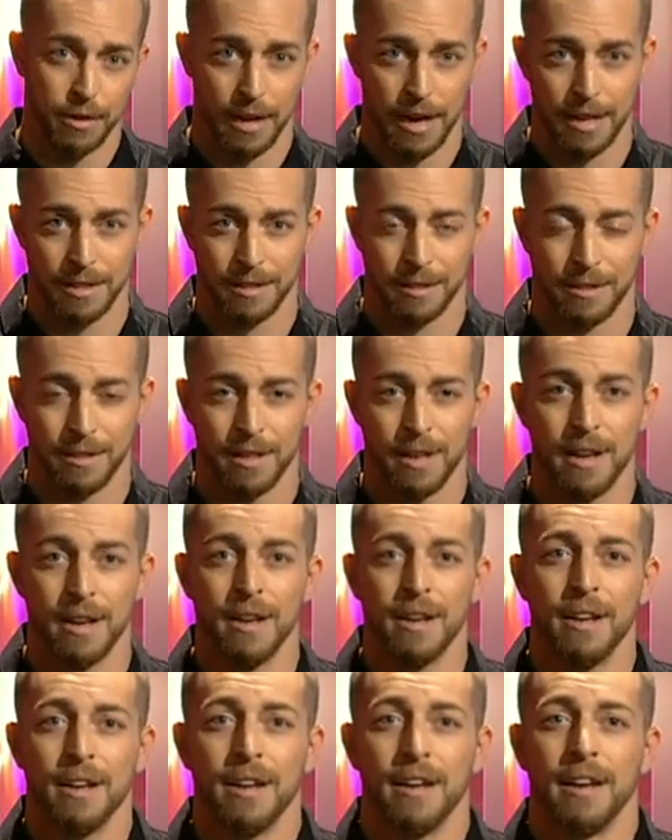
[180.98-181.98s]
guests,
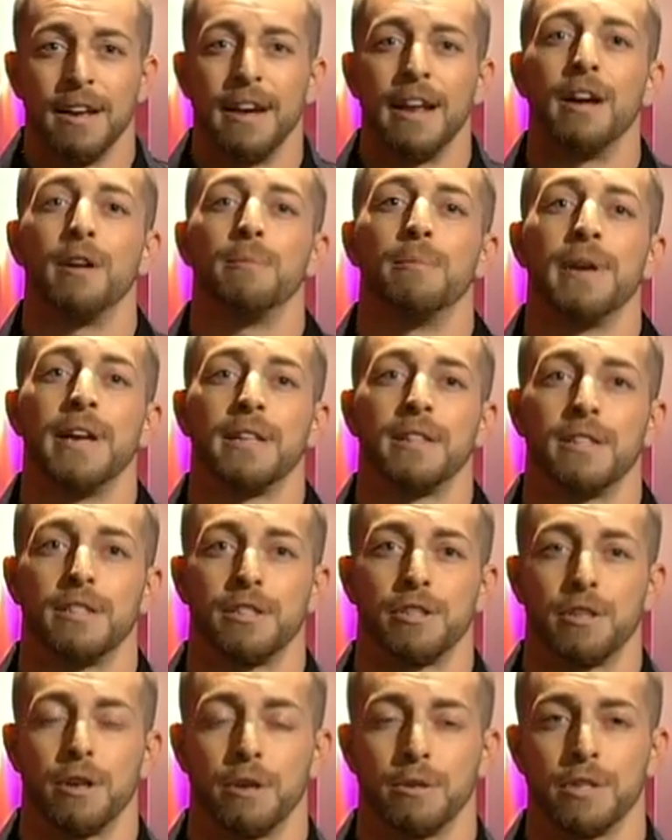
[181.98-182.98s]
and help make this
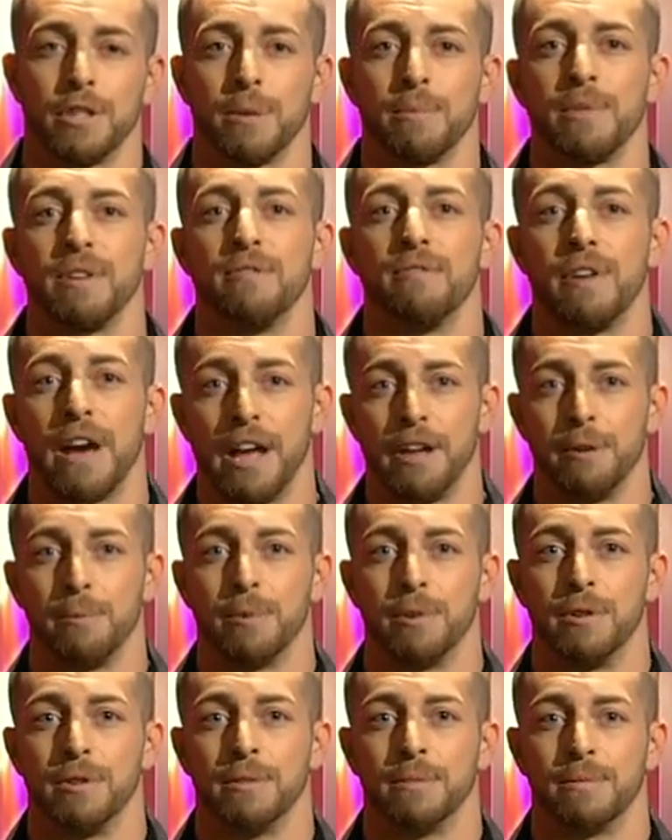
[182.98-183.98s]
show something
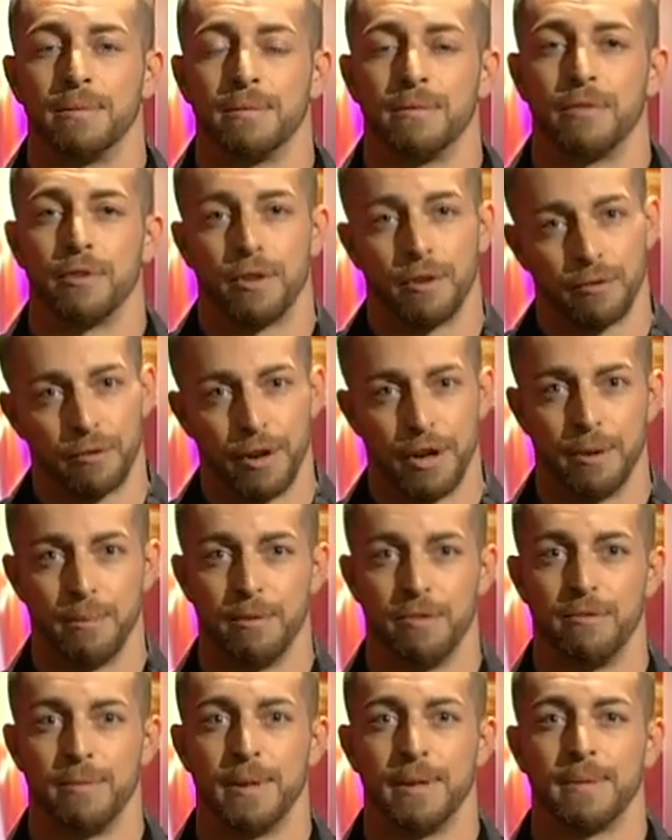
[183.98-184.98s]
valuable for the freedom
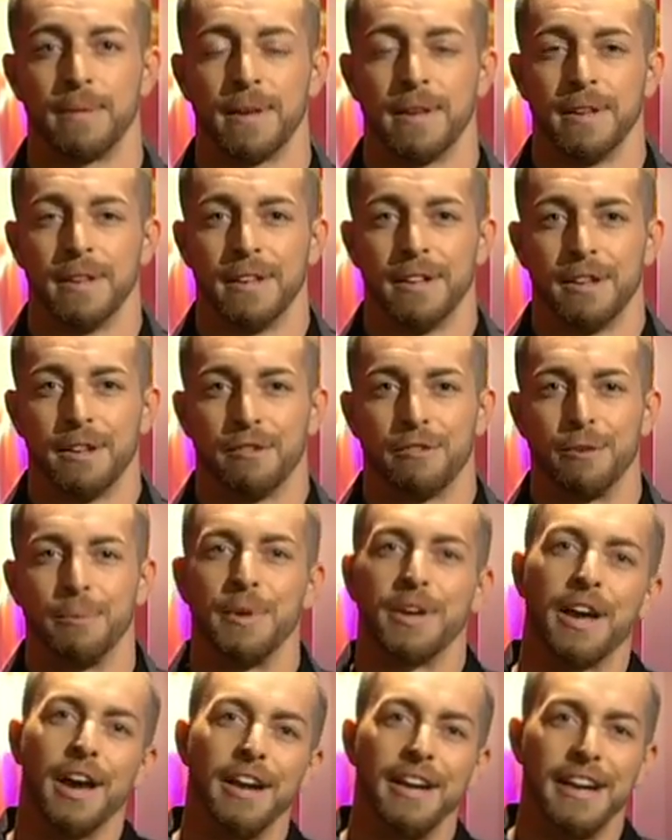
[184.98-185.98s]
movement. From
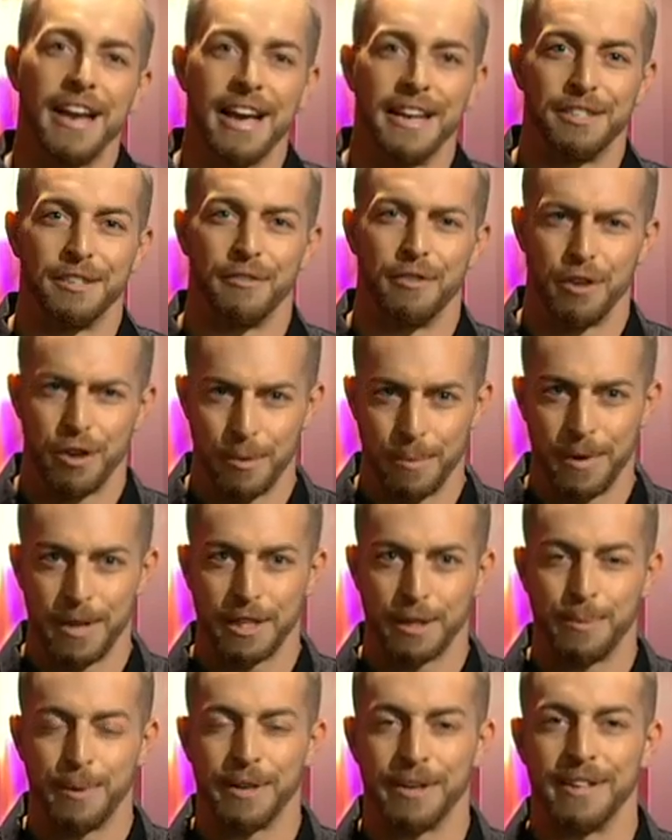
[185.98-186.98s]
the cutting edge of the human
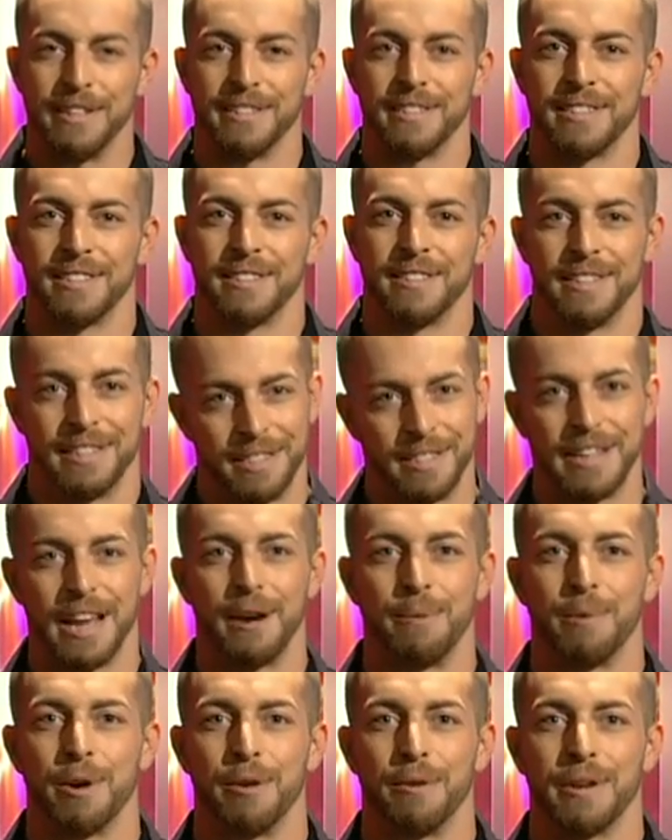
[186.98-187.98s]
experience, this is
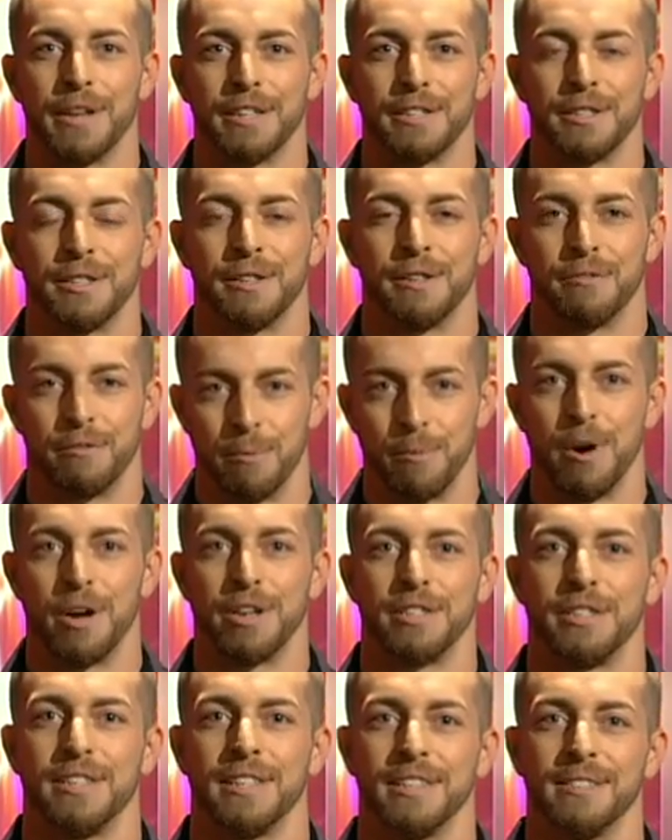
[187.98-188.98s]
Adam Kokesh from
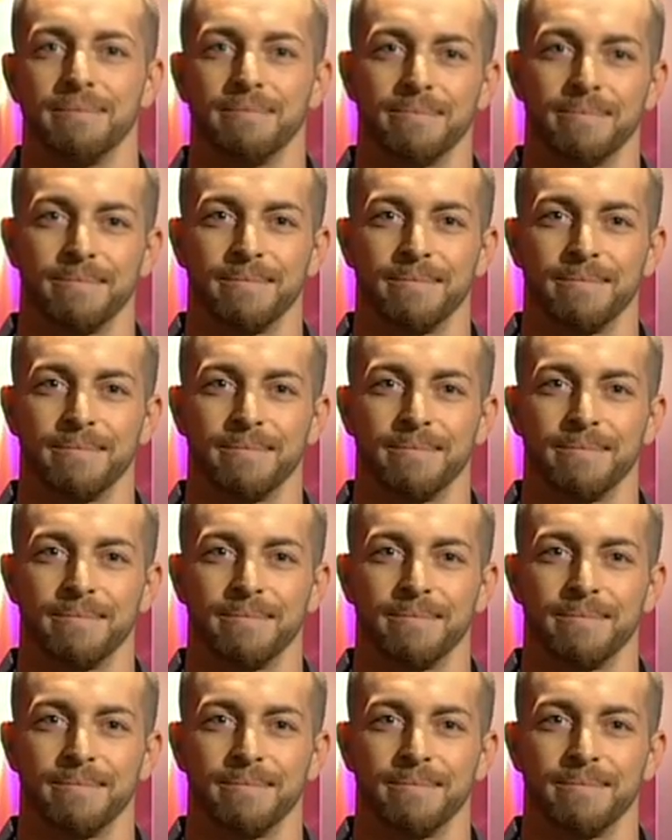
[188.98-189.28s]
Washington.